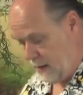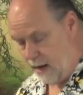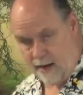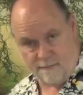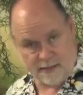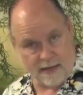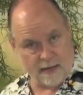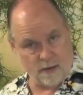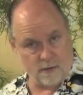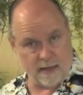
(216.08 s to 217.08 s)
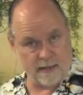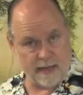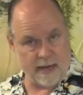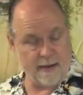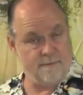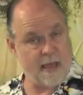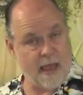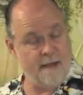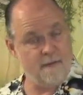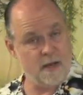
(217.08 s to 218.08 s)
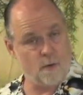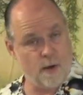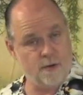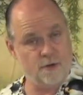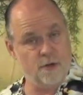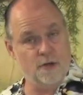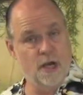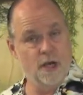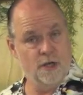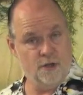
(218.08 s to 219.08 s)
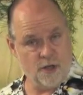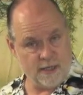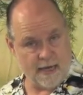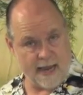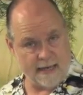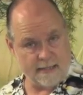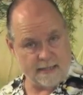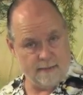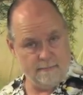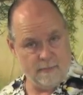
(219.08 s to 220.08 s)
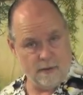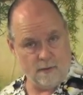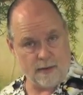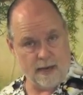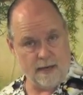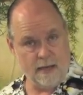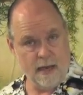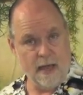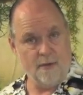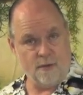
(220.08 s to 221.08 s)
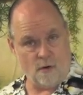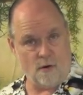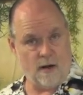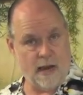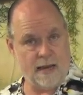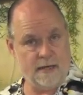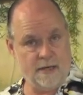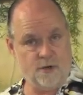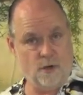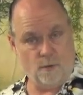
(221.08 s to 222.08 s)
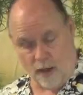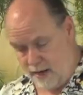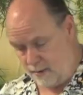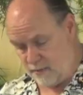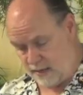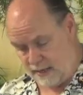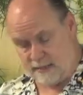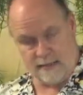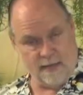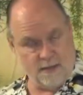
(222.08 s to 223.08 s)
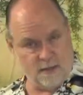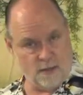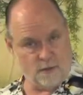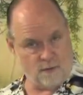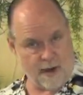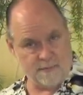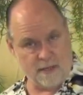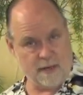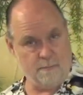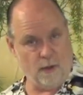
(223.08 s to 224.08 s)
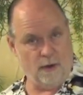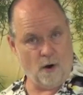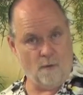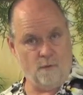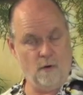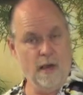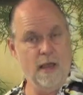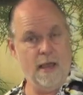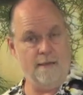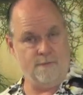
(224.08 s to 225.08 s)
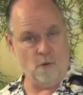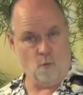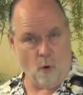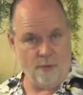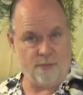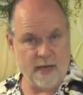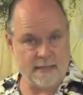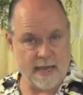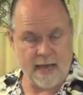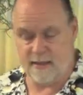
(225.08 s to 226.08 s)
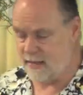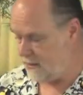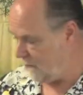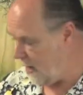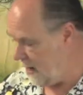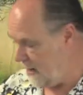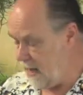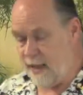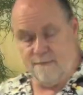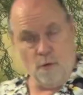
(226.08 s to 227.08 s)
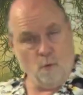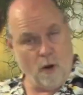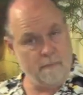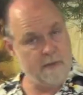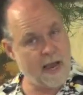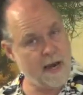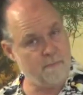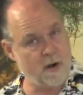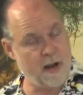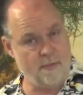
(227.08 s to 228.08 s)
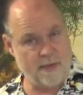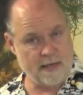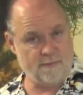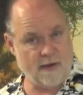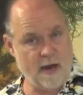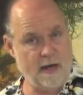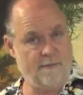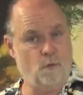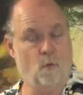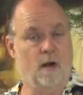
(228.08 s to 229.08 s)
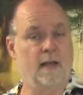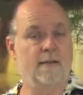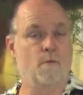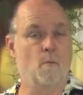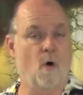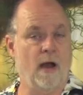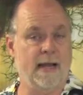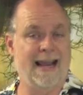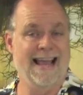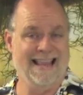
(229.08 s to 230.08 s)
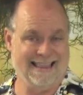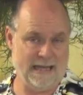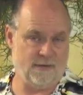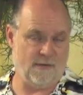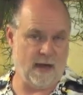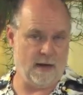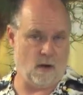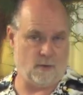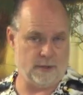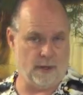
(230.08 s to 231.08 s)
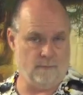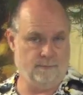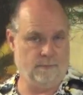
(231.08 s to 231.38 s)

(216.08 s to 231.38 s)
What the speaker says: and everything else like that. If you have any questions, just ask, okay? There are additional items, like I said, this little strap so they can pull it over. If you want things added, that's fine. If you want them dyed brown, that's fine. If you want to leave them white, that's fine also.